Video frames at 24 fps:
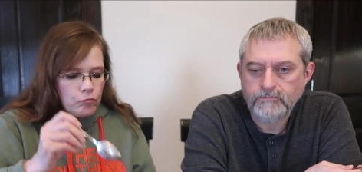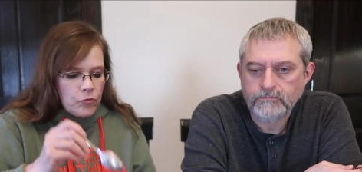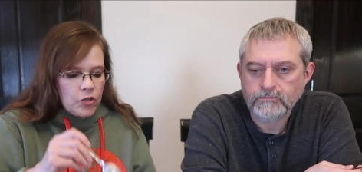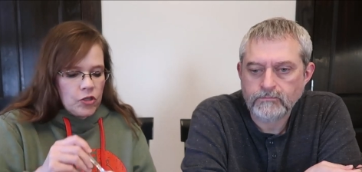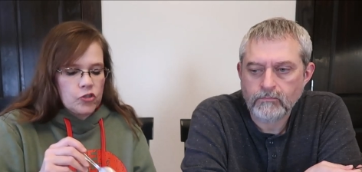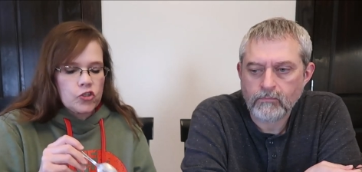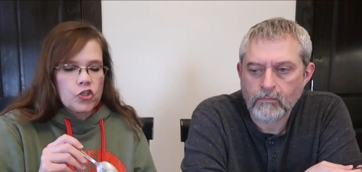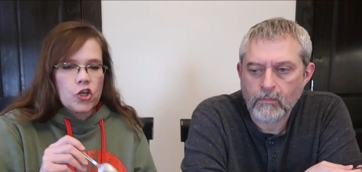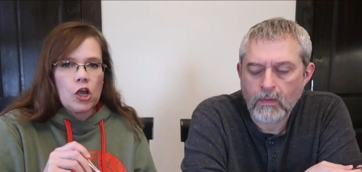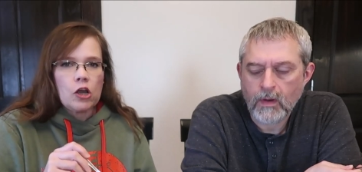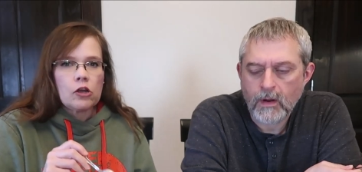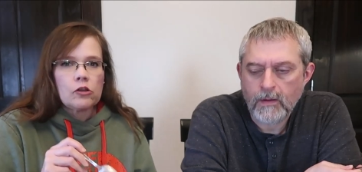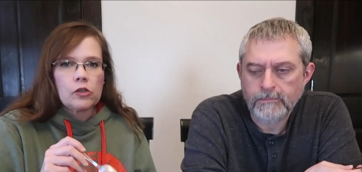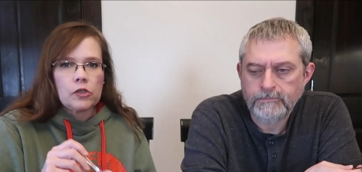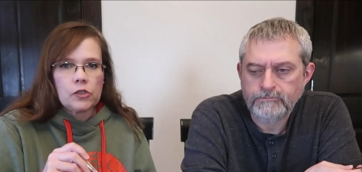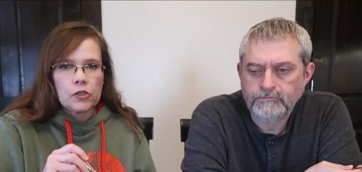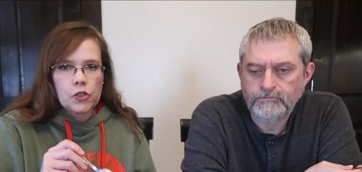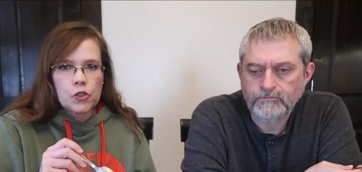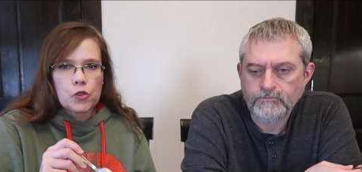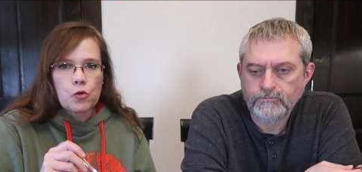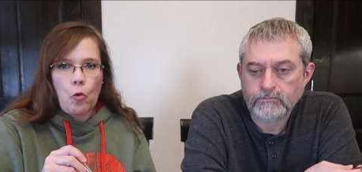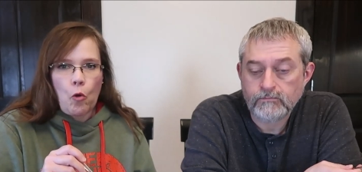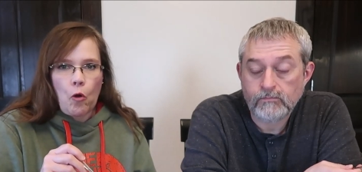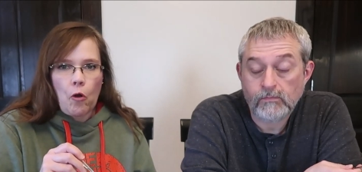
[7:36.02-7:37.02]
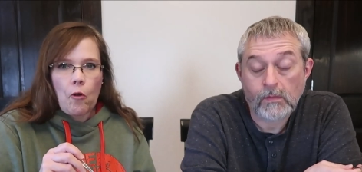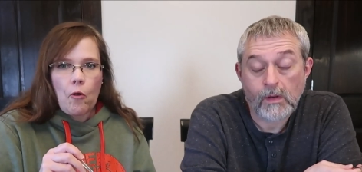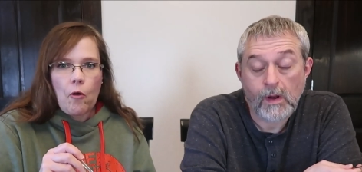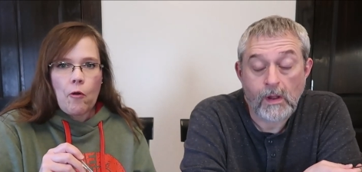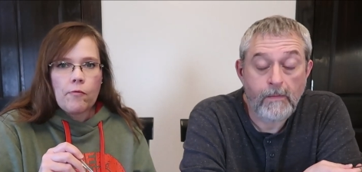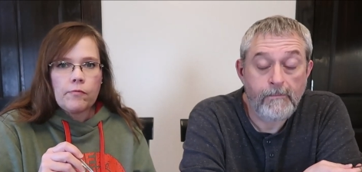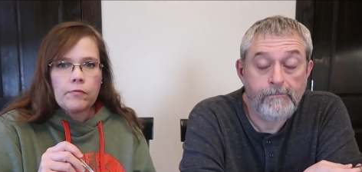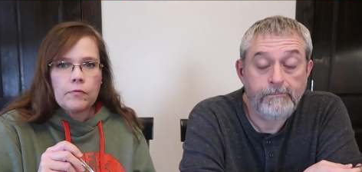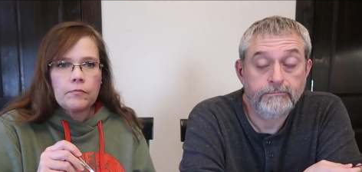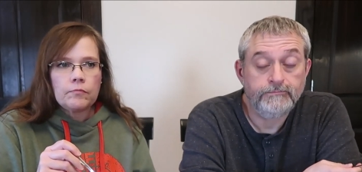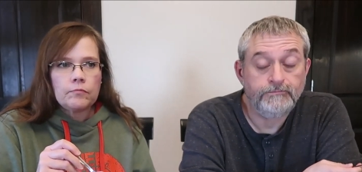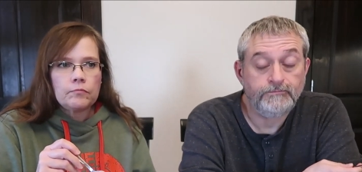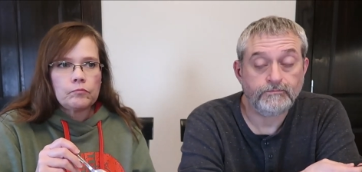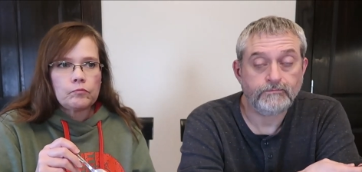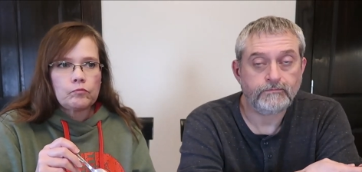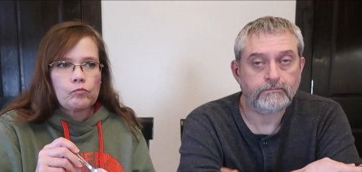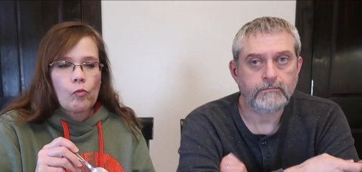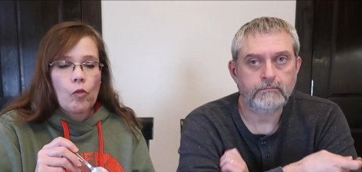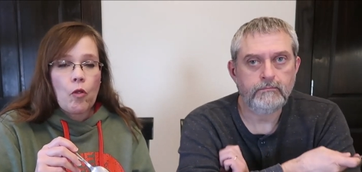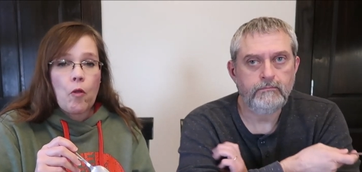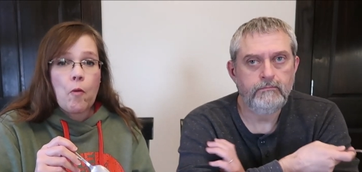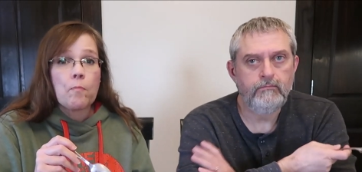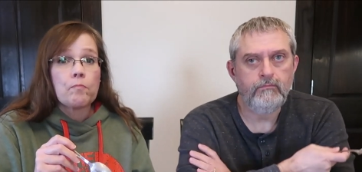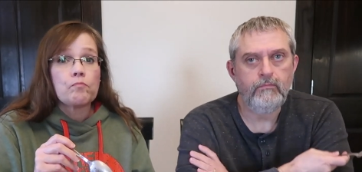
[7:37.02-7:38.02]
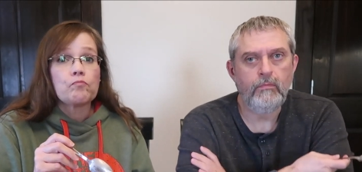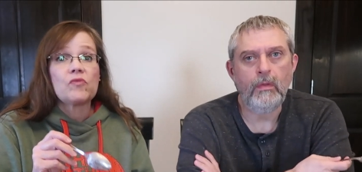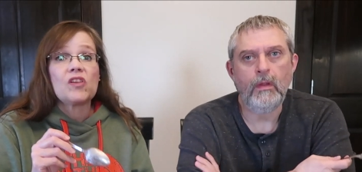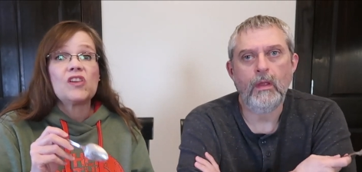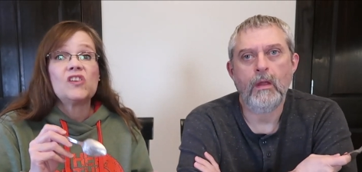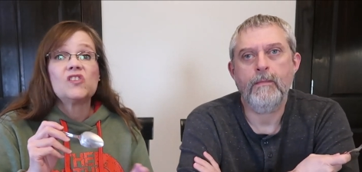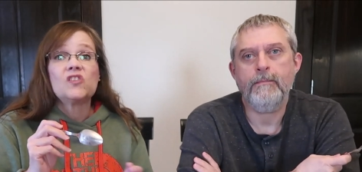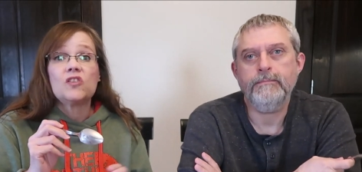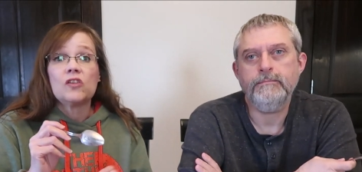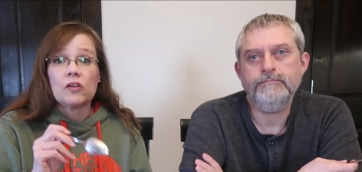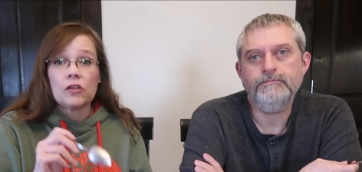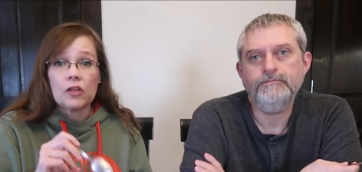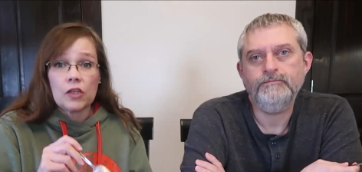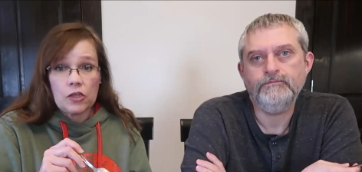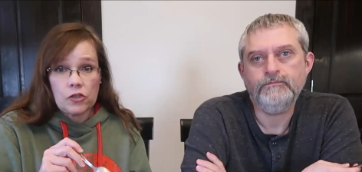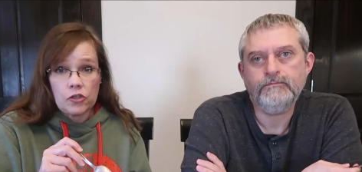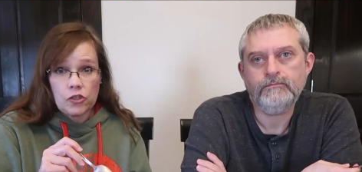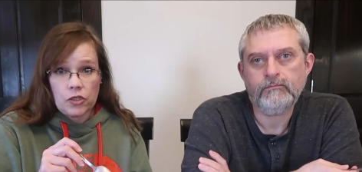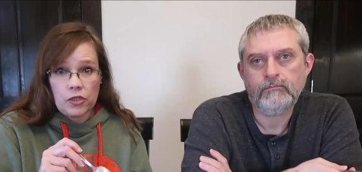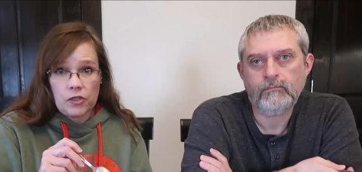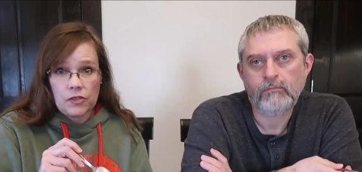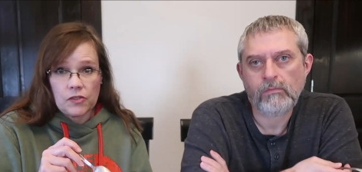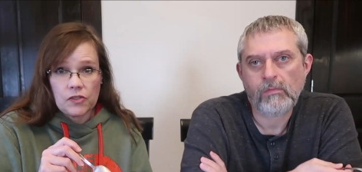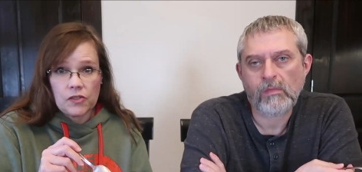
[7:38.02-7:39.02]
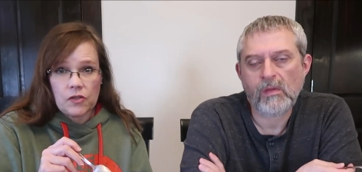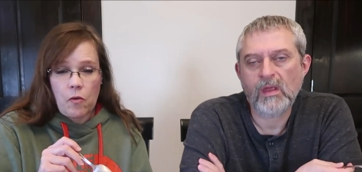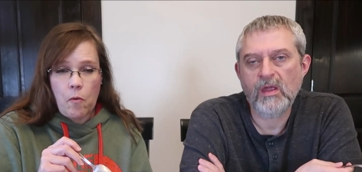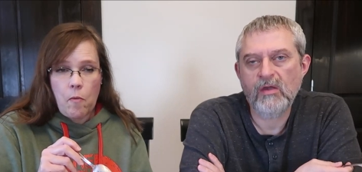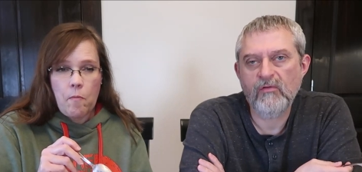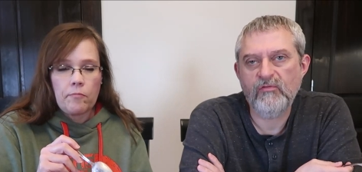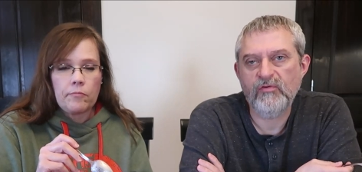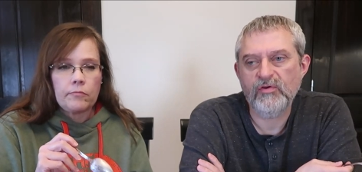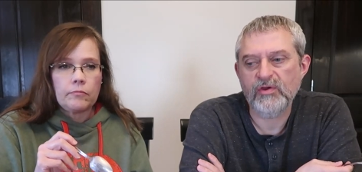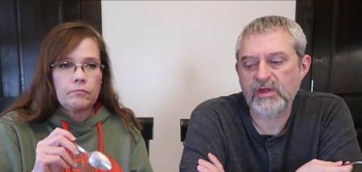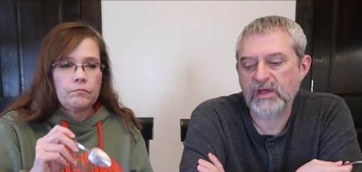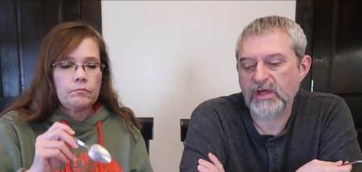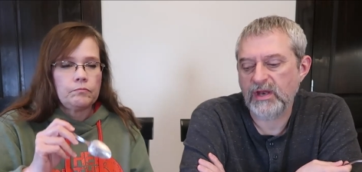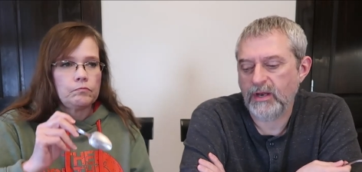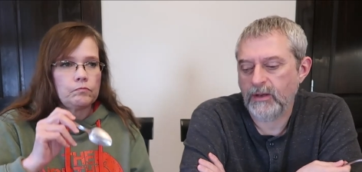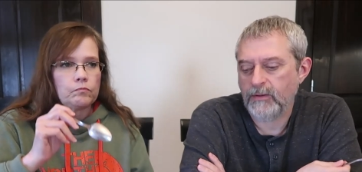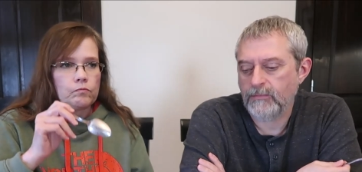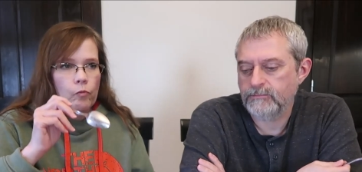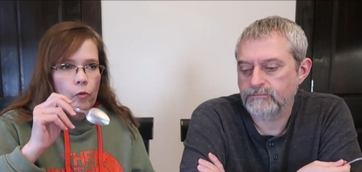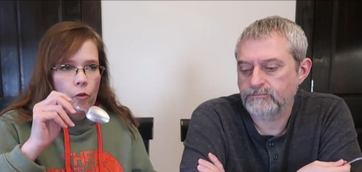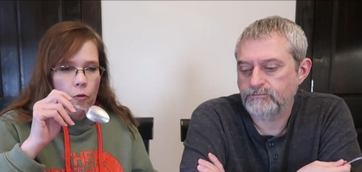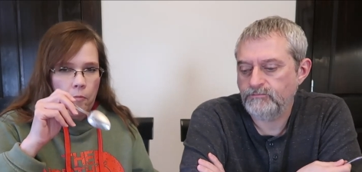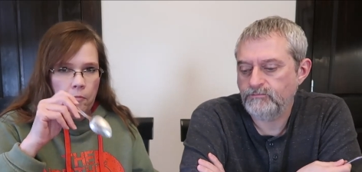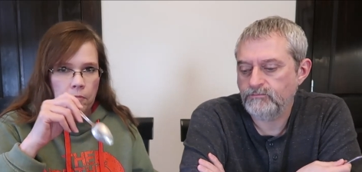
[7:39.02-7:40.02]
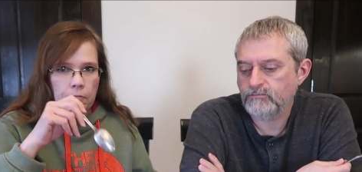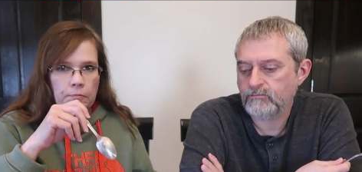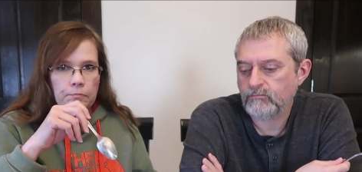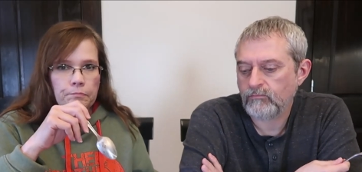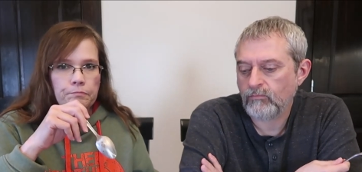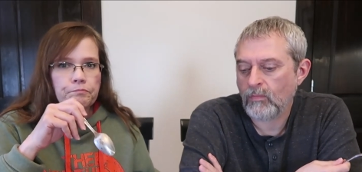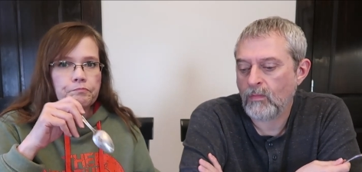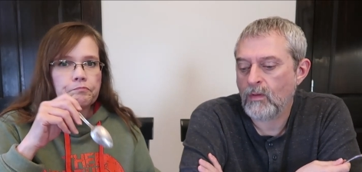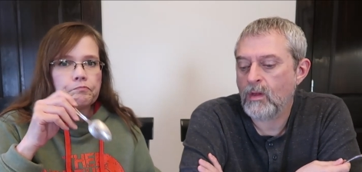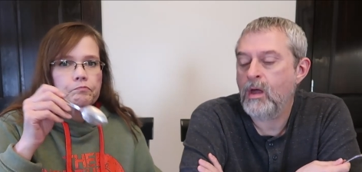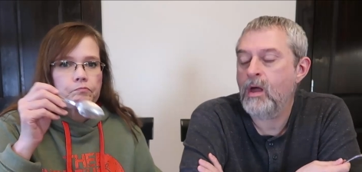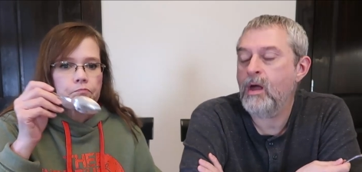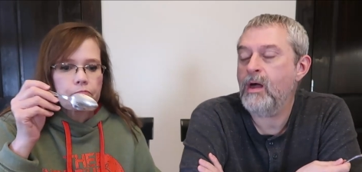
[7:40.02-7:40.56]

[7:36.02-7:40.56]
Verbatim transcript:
Speaker 1: The chocolate swirl is delicious. If you get it. Mm -hmm.